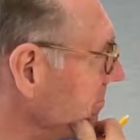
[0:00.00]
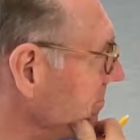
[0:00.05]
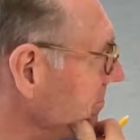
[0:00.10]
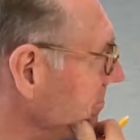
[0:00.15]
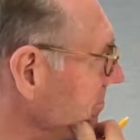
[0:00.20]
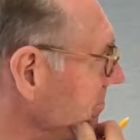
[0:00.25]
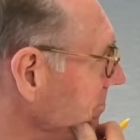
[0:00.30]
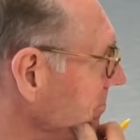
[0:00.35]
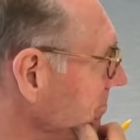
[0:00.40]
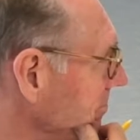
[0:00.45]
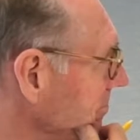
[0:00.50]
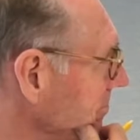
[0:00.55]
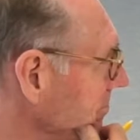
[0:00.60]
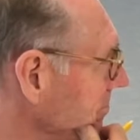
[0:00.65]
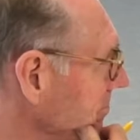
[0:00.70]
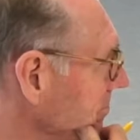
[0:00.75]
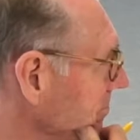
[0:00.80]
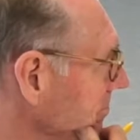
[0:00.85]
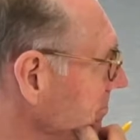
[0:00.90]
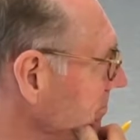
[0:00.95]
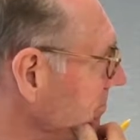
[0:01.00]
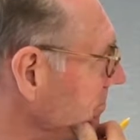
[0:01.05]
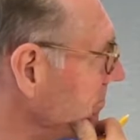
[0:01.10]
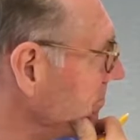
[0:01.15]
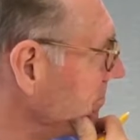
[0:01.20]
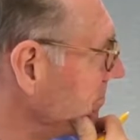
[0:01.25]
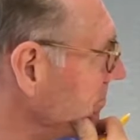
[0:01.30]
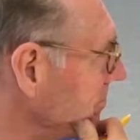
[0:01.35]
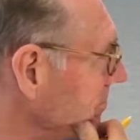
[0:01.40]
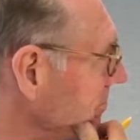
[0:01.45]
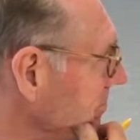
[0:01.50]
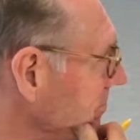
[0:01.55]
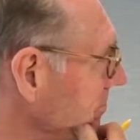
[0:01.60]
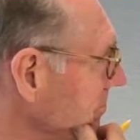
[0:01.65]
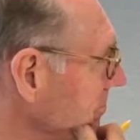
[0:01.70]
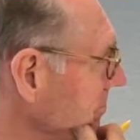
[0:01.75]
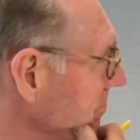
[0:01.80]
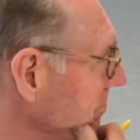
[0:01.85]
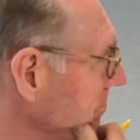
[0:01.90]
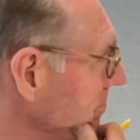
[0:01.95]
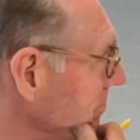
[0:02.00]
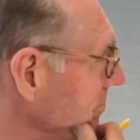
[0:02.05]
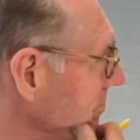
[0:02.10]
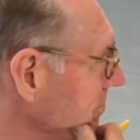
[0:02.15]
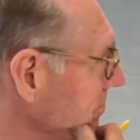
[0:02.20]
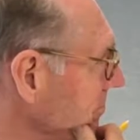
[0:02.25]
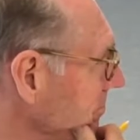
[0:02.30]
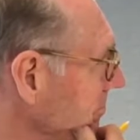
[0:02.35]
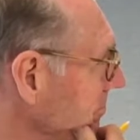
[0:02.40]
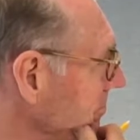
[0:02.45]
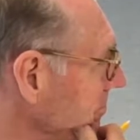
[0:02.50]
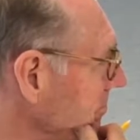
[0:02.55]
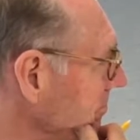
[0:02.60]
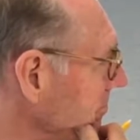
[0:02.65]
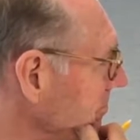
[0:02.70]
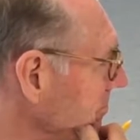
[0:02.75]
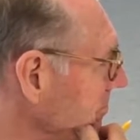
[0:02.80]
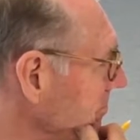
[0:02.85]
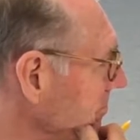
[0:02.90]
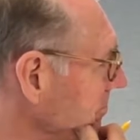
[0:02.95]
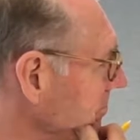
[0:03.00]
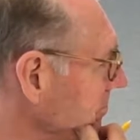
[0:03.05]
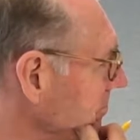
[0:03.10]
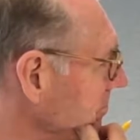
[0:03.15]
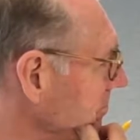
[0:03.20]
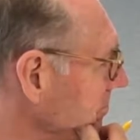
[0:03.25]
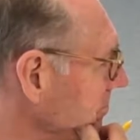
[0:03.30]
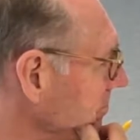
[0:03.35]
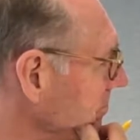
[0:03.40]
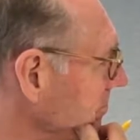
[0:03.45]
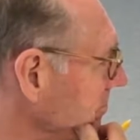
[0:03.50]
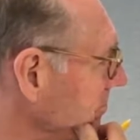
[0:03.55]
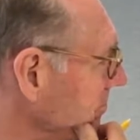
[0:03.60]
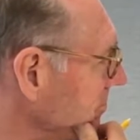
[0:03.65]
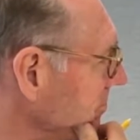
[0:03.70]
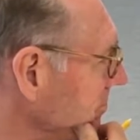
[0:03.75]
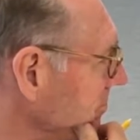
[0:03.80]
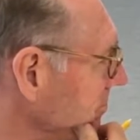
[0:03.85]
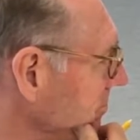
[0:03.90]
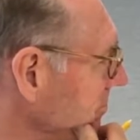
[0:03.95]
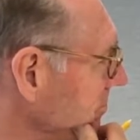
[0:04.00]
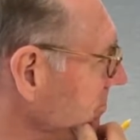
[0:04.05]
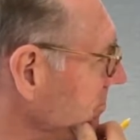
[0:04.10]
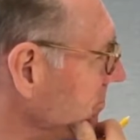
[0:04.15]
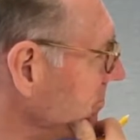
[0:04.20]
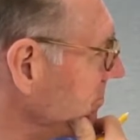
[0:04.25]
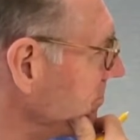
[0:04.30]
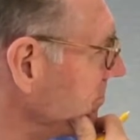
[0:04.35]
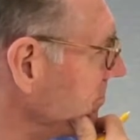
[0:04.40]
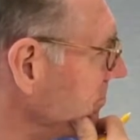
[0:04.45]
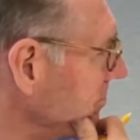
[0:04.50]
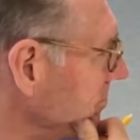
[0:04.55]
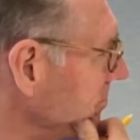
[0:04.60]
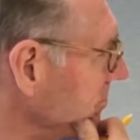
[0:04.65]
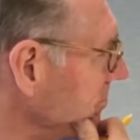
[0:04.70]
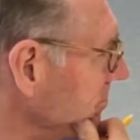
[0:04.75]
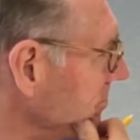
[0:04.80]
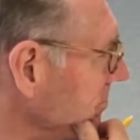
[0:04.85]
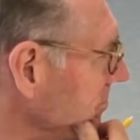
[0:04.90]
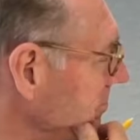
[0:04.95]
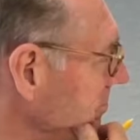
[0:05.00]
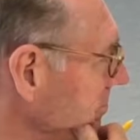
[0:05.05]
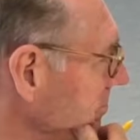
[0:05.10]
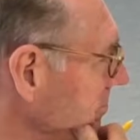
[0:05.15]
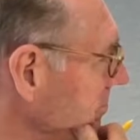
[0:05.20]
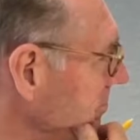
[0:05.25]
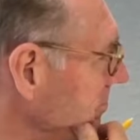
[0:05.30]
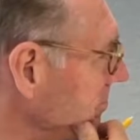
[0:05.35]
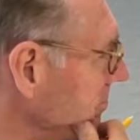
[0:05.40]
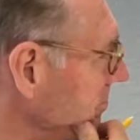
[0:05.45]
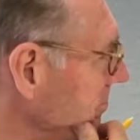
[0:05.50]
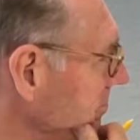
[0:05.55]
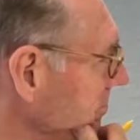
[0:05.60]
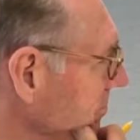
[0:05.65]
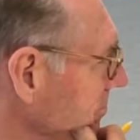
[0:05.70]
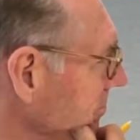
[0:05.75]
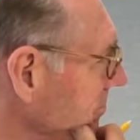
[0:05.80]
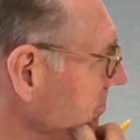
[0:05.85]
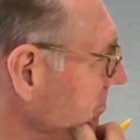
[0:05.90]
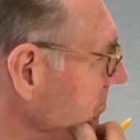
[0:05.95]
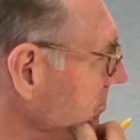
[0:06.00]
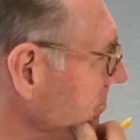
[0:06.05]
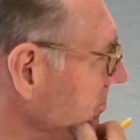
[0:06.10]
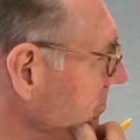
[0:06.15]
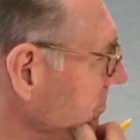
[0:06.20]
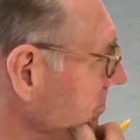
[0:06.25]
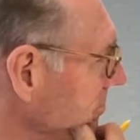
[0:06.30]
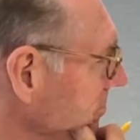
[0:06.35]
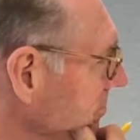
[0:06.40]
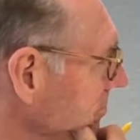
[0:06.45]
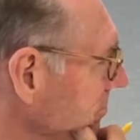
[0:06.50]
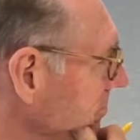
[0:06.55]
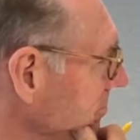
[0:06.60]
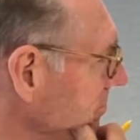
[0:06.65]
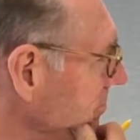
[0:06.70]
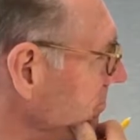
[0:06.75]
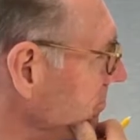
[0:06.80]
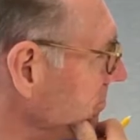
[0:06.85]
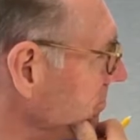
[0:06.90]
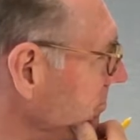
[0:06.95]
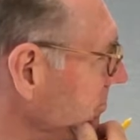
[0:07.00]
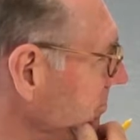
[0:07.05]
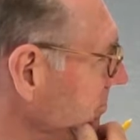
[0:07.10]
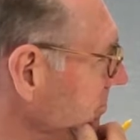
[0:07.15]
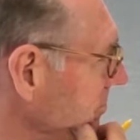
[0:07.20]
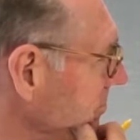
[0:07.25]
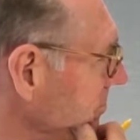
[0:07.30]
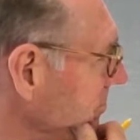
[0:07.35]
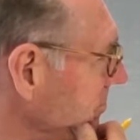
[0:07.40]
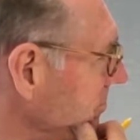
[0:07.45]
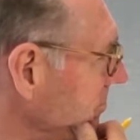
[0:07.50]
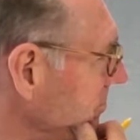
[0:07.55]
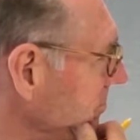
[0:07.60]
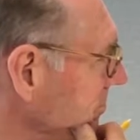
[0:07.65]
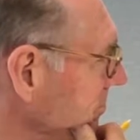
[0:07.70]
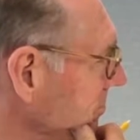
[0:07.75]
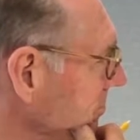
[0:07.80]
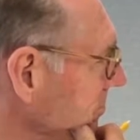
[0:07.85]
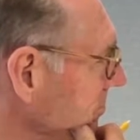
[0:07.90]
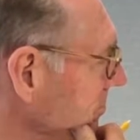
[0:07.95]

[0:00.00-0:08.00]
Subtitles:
(not speaking)